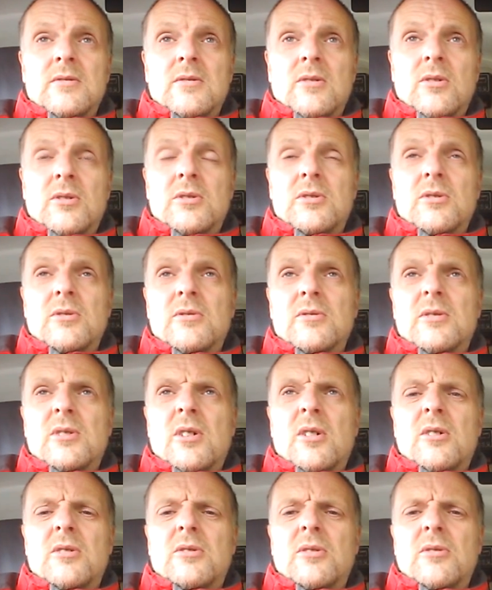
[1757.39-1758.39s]
I took
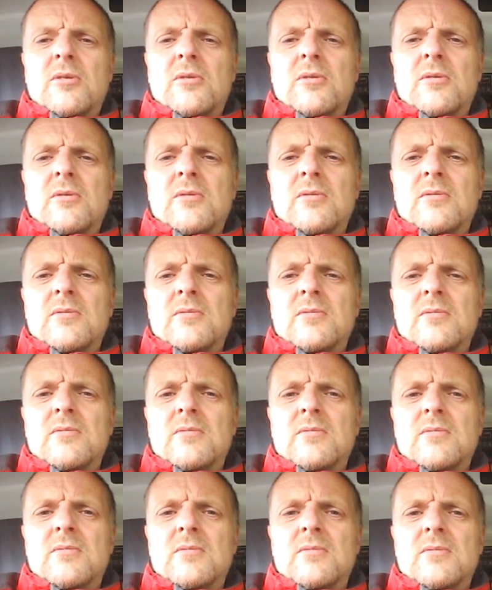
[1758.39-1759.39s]
Tarn on.
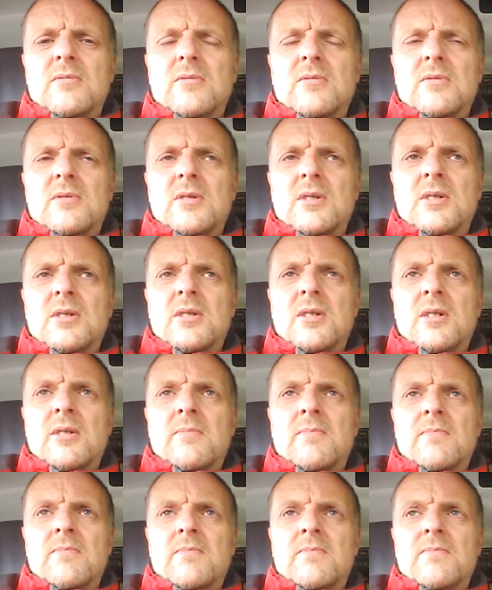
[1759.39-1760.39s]

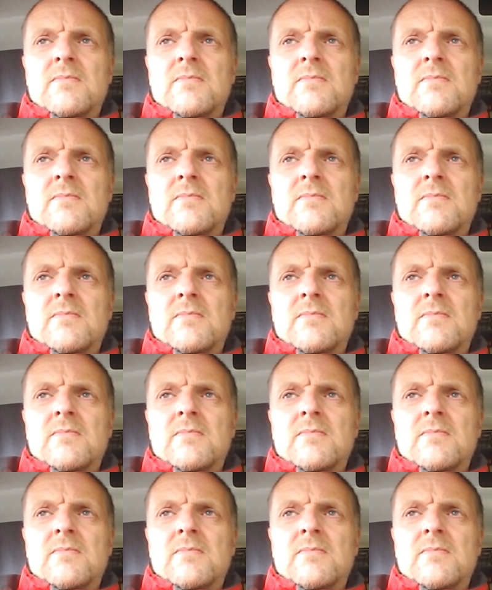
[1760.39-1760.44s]
And